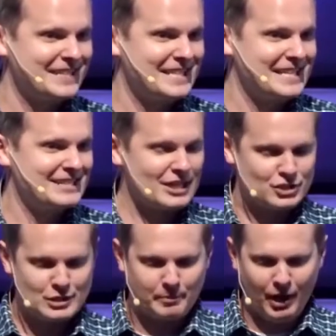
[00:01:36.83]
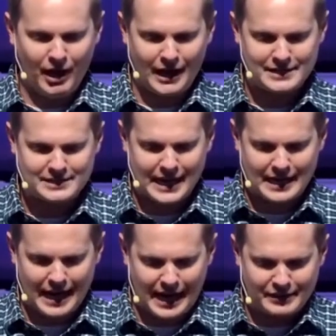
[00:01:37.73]
Instead, she paused,
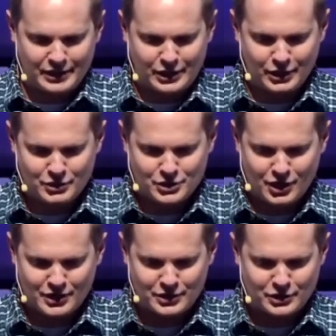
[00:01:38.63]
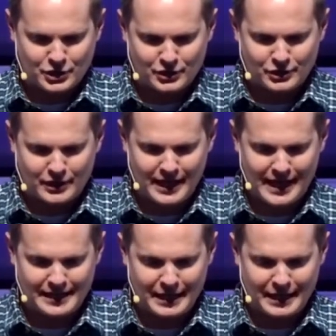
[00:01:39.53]
and the gears started to turn in her head.